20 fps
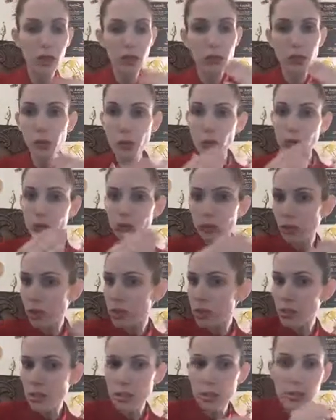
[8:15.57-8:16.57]
We want
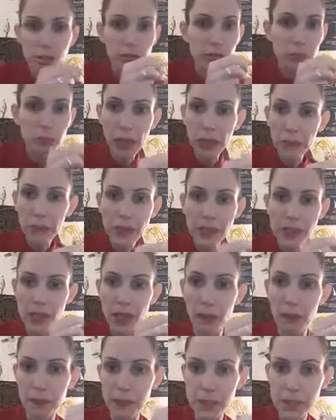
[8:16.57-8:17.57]
just baby
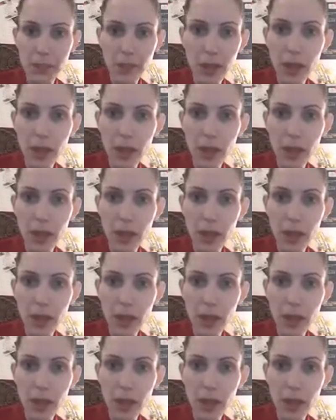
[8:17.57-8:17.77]
steps,